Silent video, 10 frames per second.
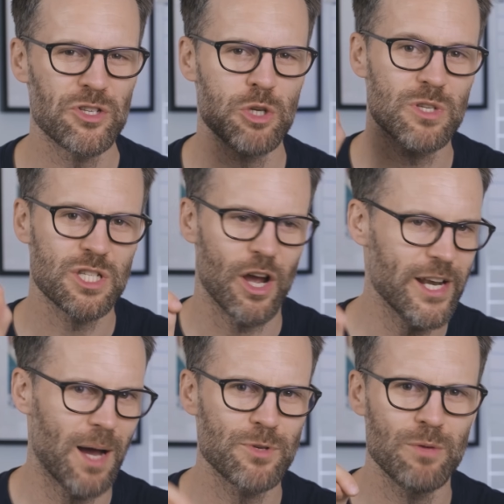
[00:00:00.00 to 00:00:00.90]
to
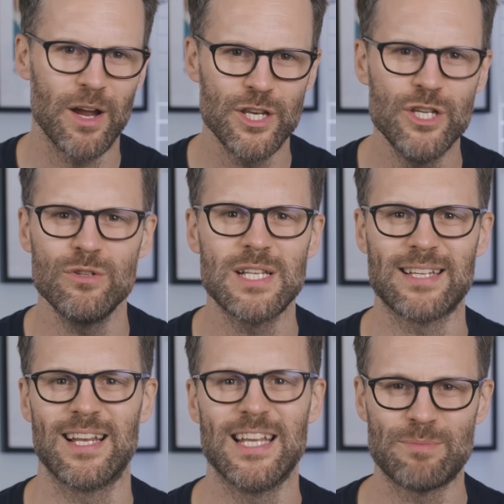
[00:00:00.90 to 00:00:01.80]
sign up to my
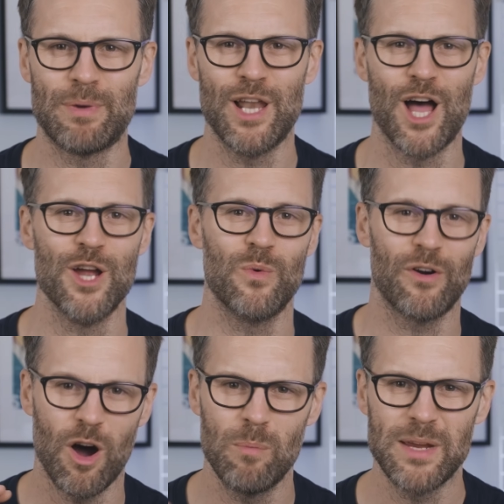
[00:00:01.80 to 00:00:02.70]
newsletter list below, where I'll